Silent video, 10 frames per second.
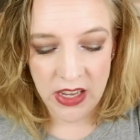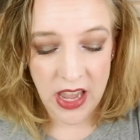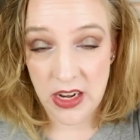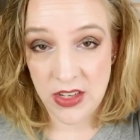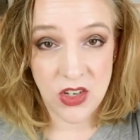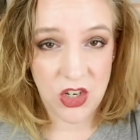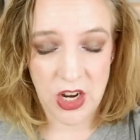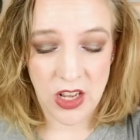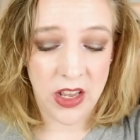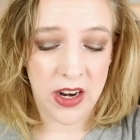again, is a
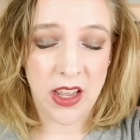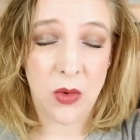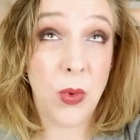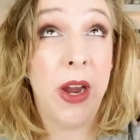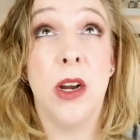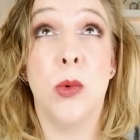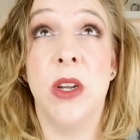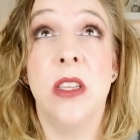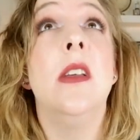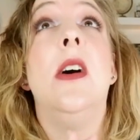shade that I can wear
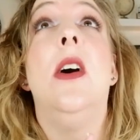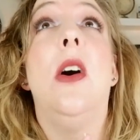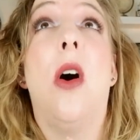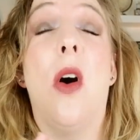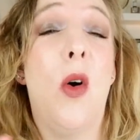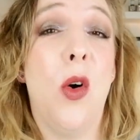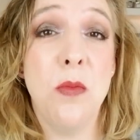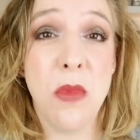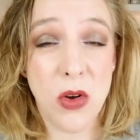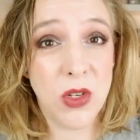with
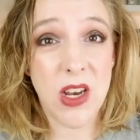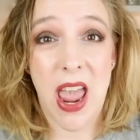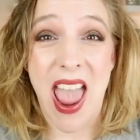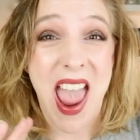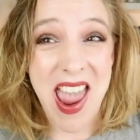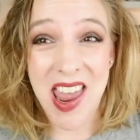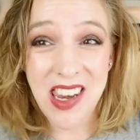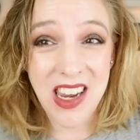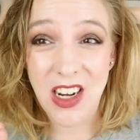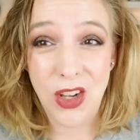almost
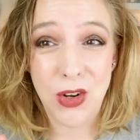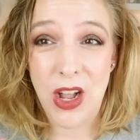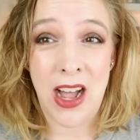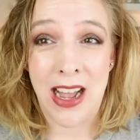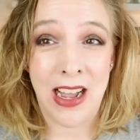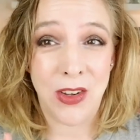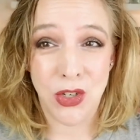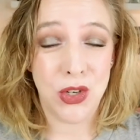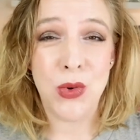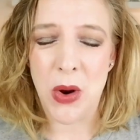any look I'll
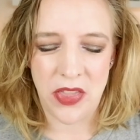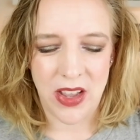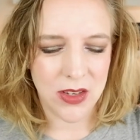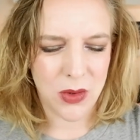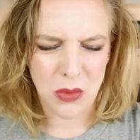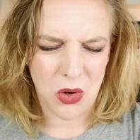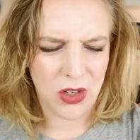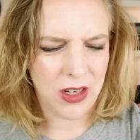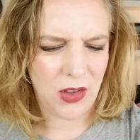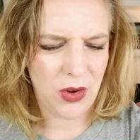do, and that's what I'm
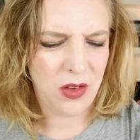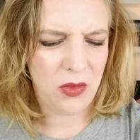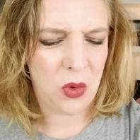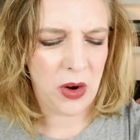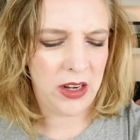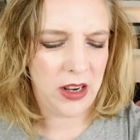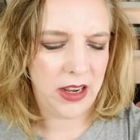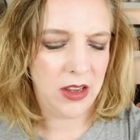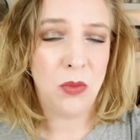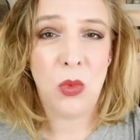currently looking for in
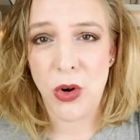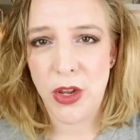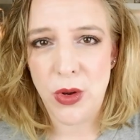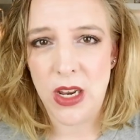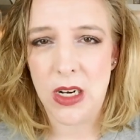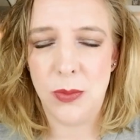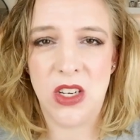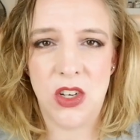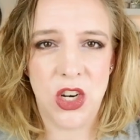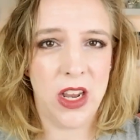like more unique
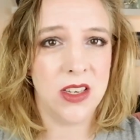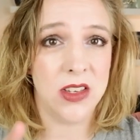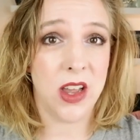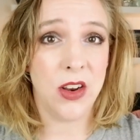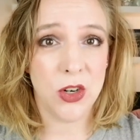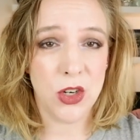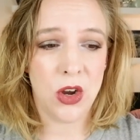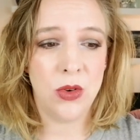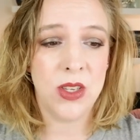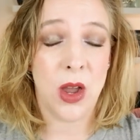lipstick shades, is
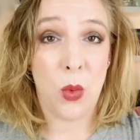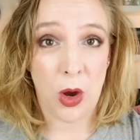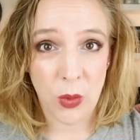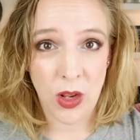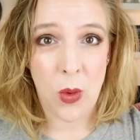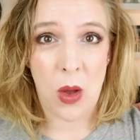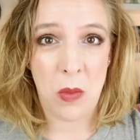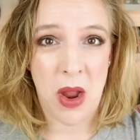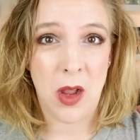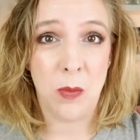undertones that work really well
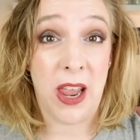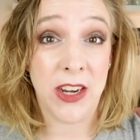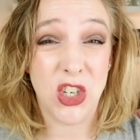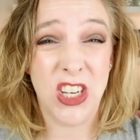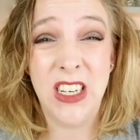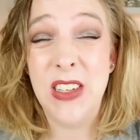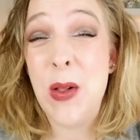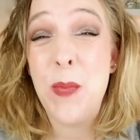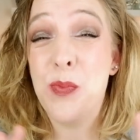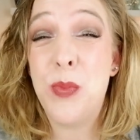with my complexion,
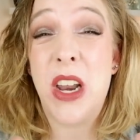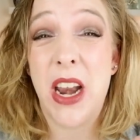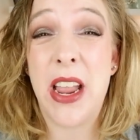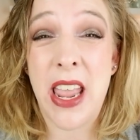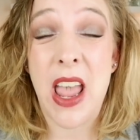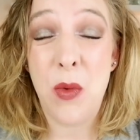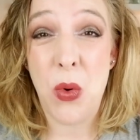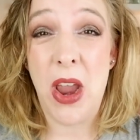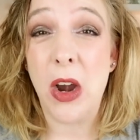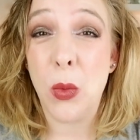but that I can
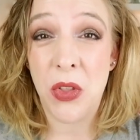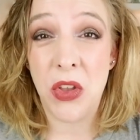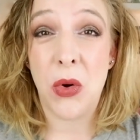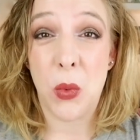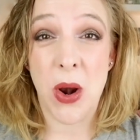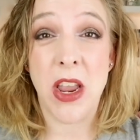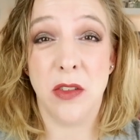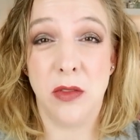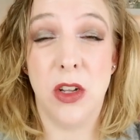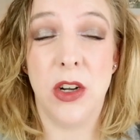wear with an array
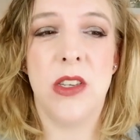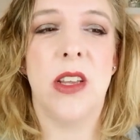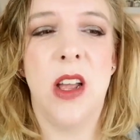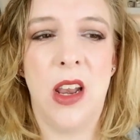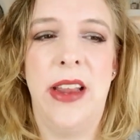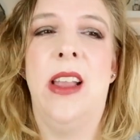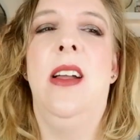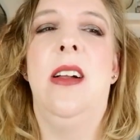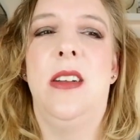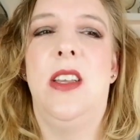of looks, and not like,
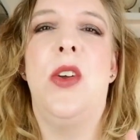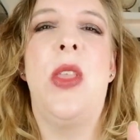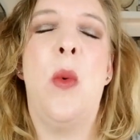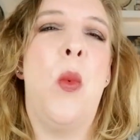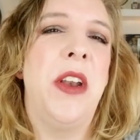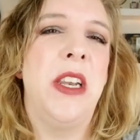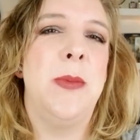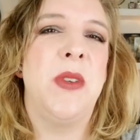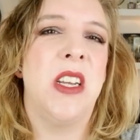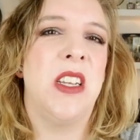you know, that one
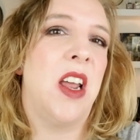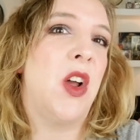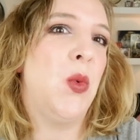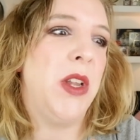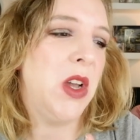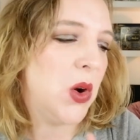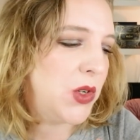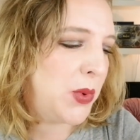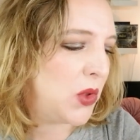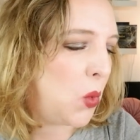lipstick that only
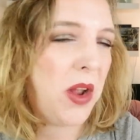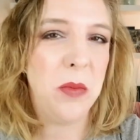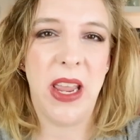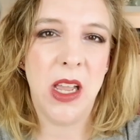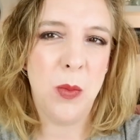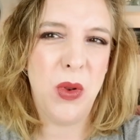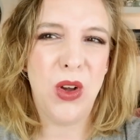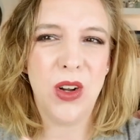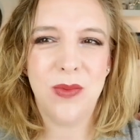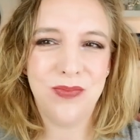goes with the one makeup
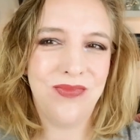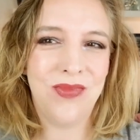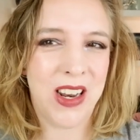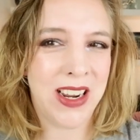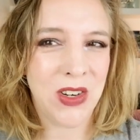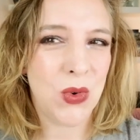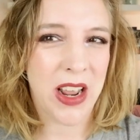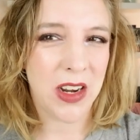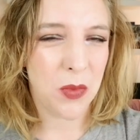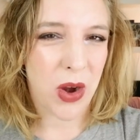look, that I don't
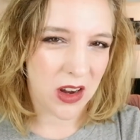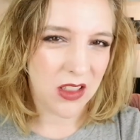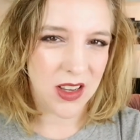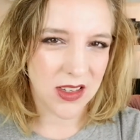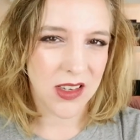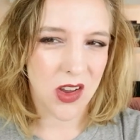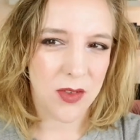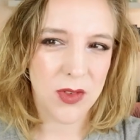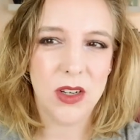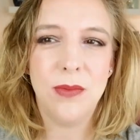end up wearing things as
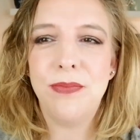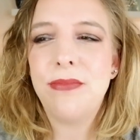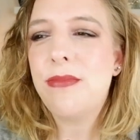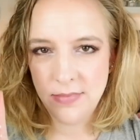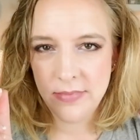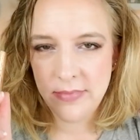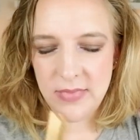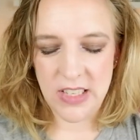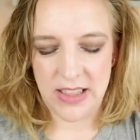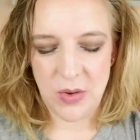often.
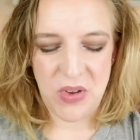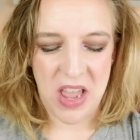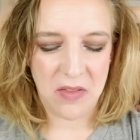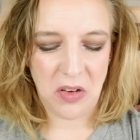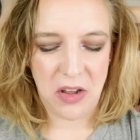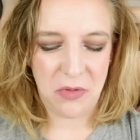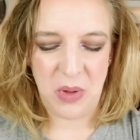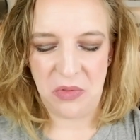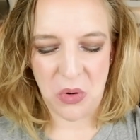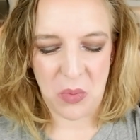And then we have Love
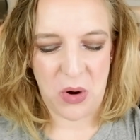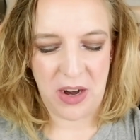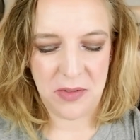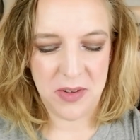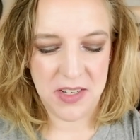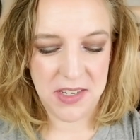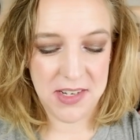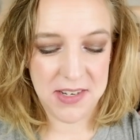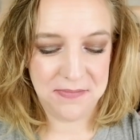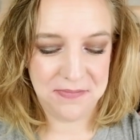Before Breakfast.